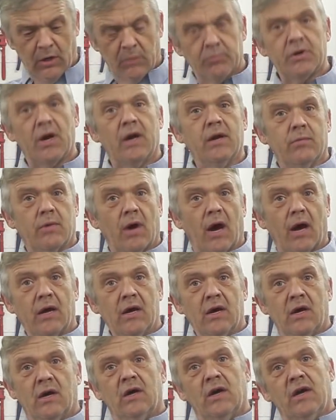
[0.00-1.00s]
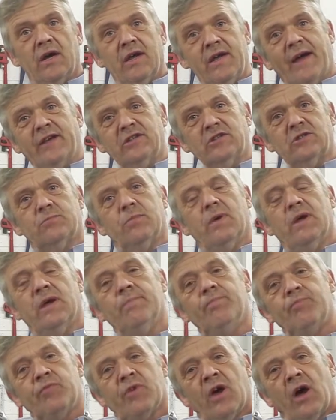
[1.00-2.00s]
But anyway, he asked
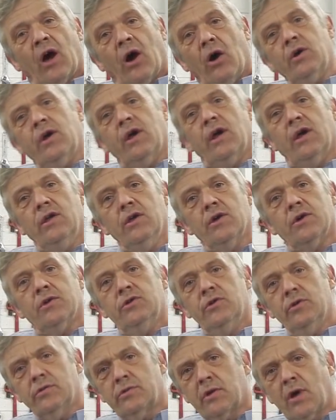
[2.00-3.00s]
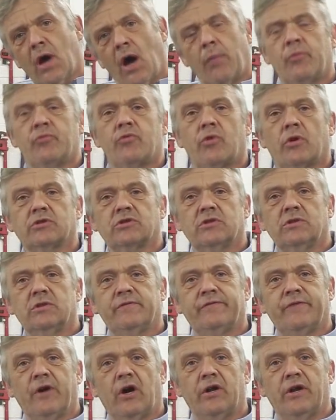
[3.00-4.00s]
me, okay, you can use the carbon rods in the
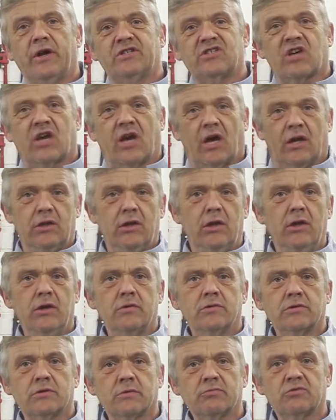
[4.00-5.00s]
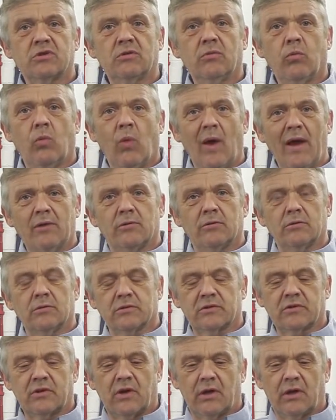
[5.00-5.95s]
furnace, can you use them to weld?